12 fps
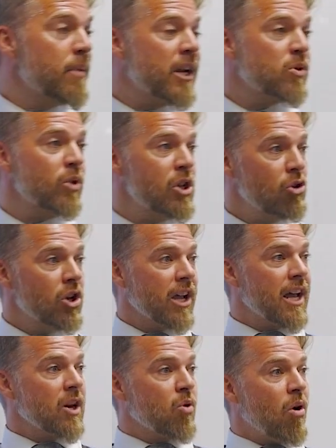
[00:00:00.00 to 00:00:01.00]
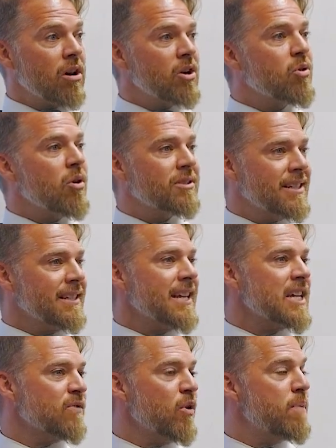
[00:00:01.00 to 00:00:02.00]
Because when you look at quote-unquote
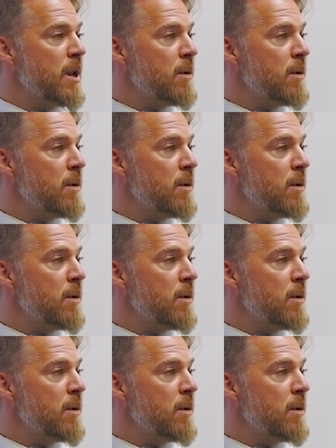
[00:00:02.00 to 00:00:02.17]
successful